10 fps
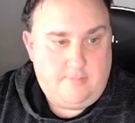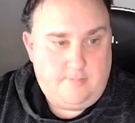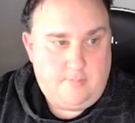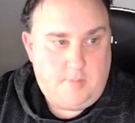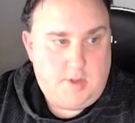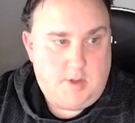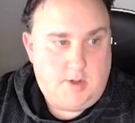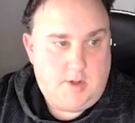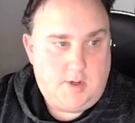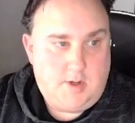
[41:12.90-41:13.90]

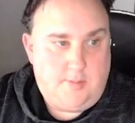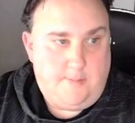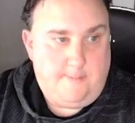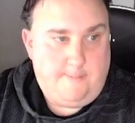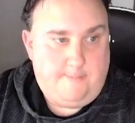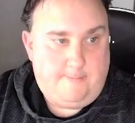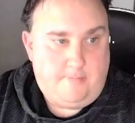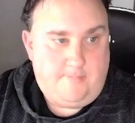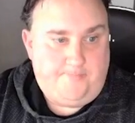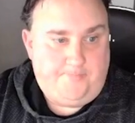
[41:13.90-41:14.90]

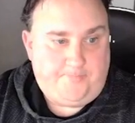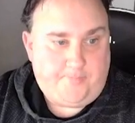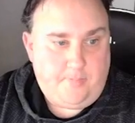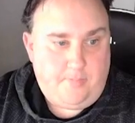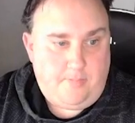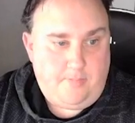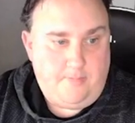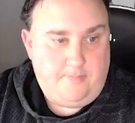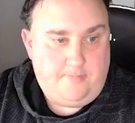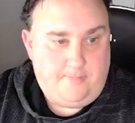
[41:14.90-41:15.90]

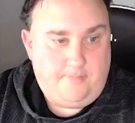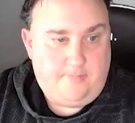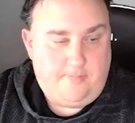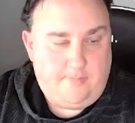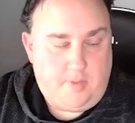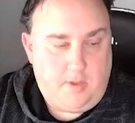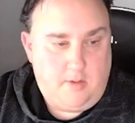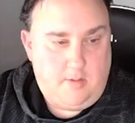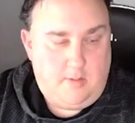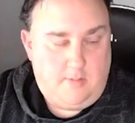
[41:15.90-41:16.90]

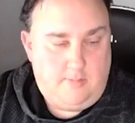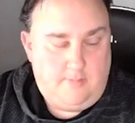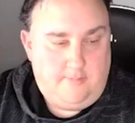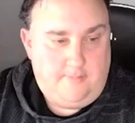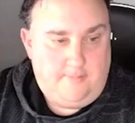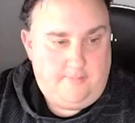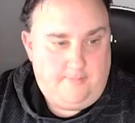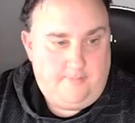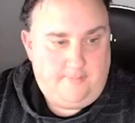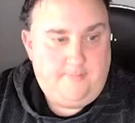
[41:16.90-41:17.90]

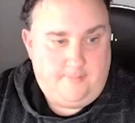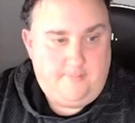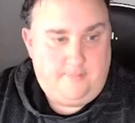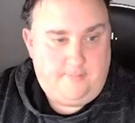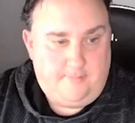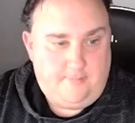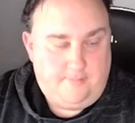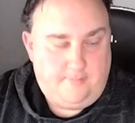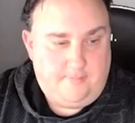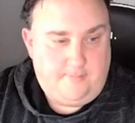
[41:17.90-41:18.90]

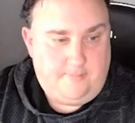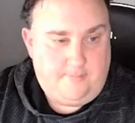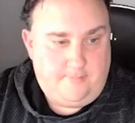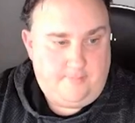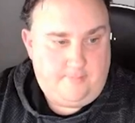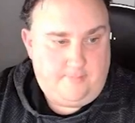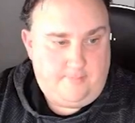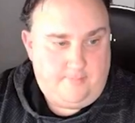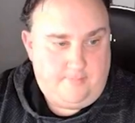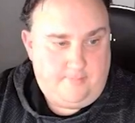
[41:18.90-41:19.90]
(silent)